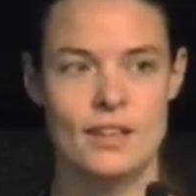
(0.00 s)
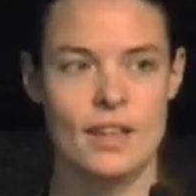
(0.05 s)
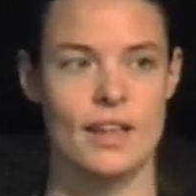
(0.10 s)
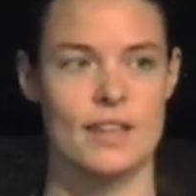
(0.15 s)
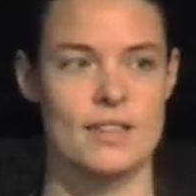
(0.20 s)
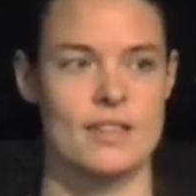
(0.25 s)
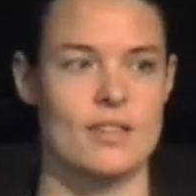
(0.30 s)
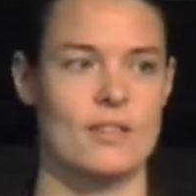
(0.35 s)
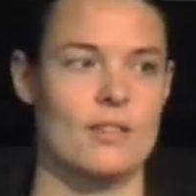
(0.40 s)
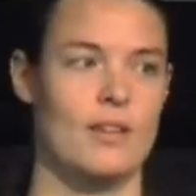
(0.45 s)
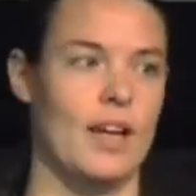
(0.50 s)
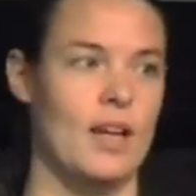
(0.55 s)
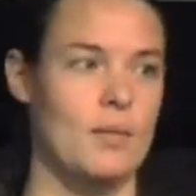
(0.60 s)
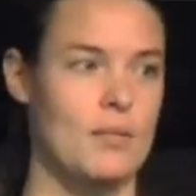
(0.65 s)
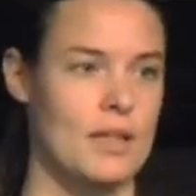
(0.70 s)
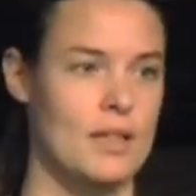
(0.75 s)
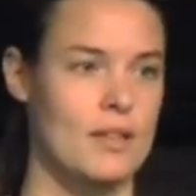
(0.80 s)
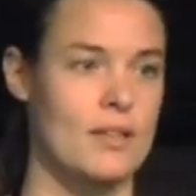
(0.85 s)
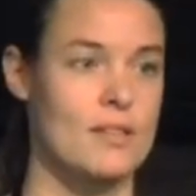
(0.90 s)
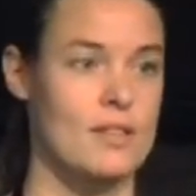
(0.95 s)
that it's an array
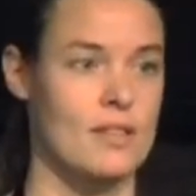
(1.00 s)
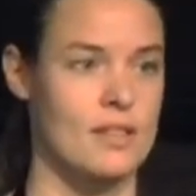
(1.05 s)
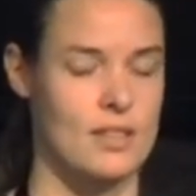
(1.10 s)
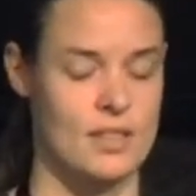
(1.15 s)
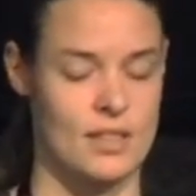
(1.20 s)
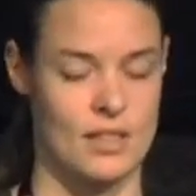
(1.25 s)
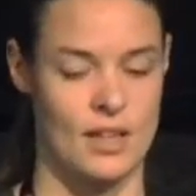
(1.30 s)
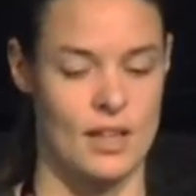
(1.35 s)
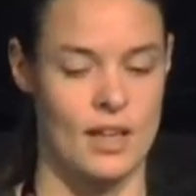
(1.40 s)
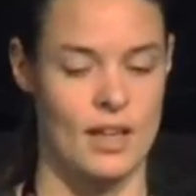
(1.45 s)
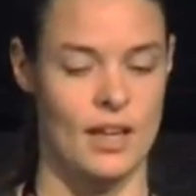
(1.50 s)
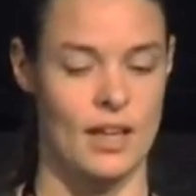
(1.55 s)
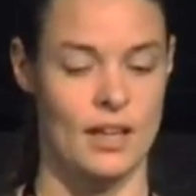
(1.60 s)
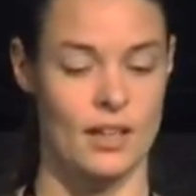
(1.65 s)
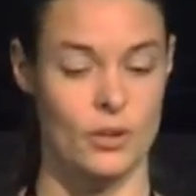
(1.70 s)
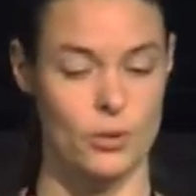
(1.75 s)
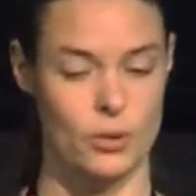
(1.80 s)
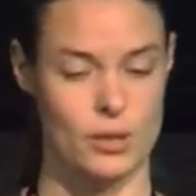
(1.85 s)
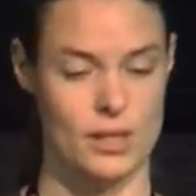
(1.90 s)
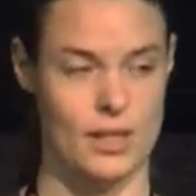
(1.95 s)
because it
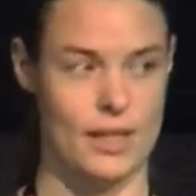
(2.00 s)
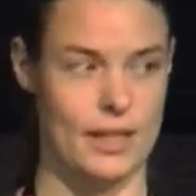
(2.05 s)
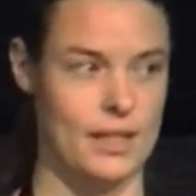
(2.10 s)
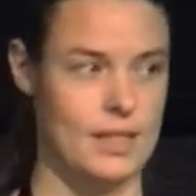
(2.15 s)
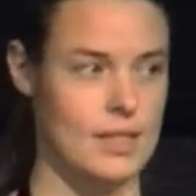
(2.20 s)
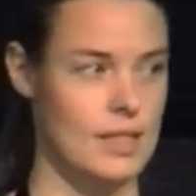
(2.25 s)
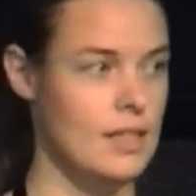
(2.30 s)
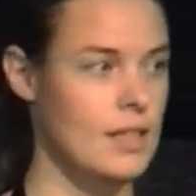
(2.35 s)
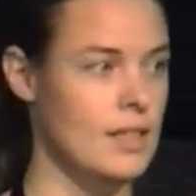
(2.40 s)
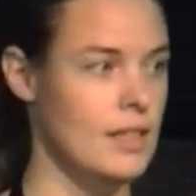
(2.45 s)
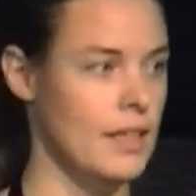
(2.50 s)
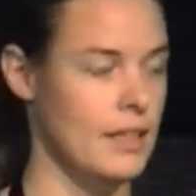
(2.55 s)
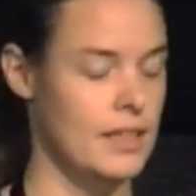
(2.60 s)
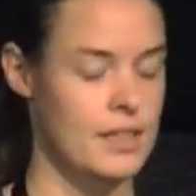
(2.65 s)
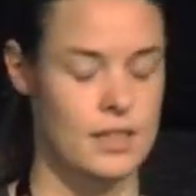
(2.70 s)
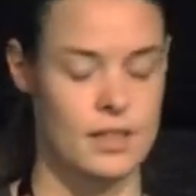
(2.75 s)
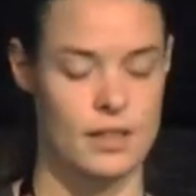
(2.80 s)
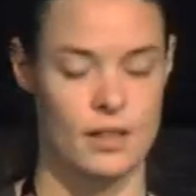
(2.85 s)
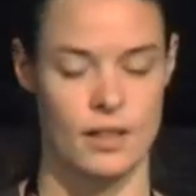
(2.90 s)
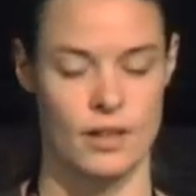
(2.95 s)
looks like it's
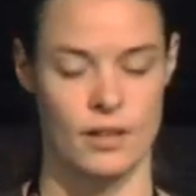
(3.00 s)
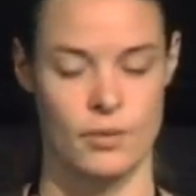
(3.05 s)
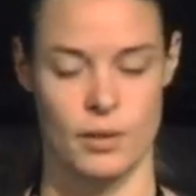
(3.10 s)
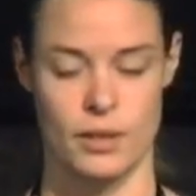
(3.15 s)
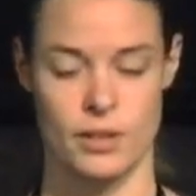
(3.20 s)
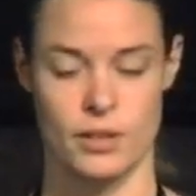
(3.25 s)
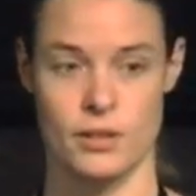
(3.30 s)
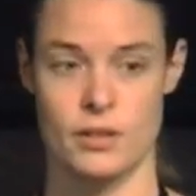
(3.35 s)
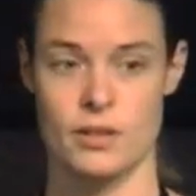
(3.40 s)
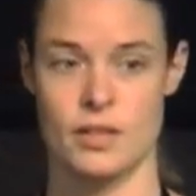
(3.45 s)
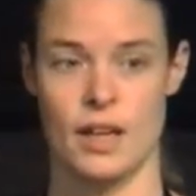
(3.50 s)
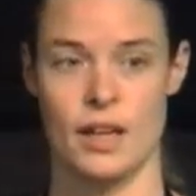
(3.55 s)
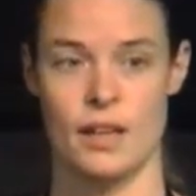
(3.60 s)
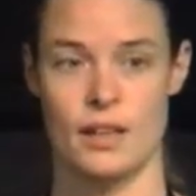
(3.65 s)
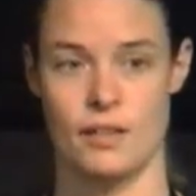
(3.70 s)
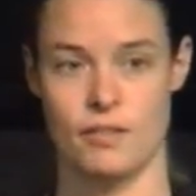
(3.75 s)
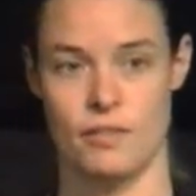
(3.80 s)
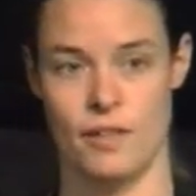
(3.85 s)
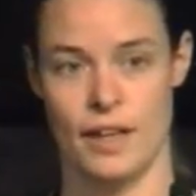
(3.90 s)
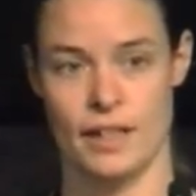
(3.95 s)
indexed, when it turns out,
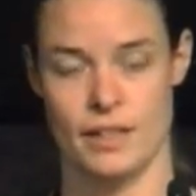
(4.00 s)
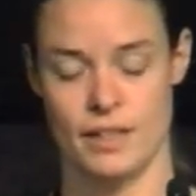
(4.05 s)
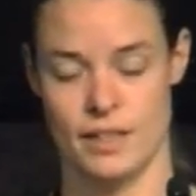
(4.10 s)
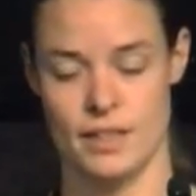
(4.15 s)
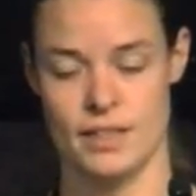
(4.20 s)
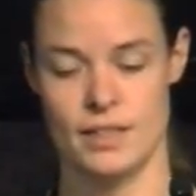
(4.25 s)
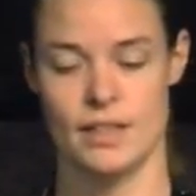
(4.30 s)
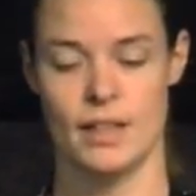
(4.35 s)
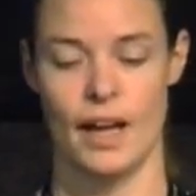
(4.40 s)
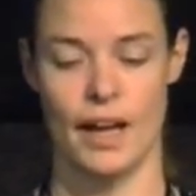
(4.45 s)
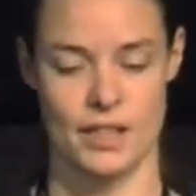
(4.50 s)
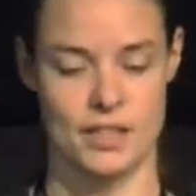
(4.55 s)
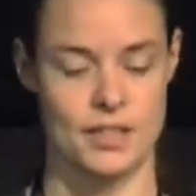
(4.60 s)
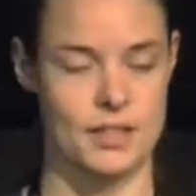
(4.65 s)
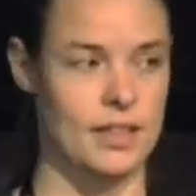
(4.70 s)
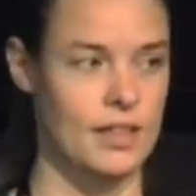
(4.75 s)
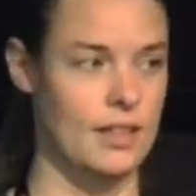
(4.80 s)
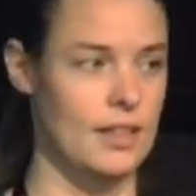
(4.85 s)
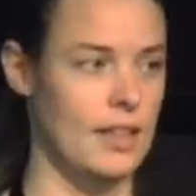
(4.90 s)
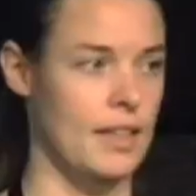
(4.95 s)
in fact, it isn't actually
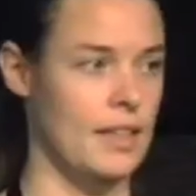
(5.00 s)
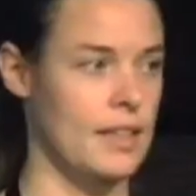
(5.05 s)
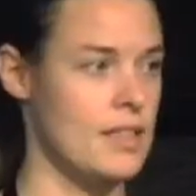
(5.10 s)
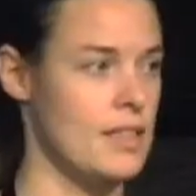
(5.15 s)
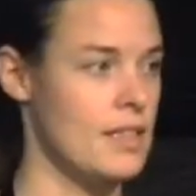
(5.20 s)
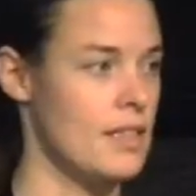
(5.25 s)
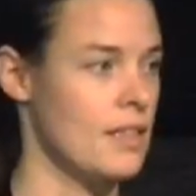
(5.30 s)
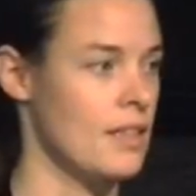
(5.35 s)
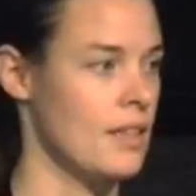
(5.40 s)
indexed.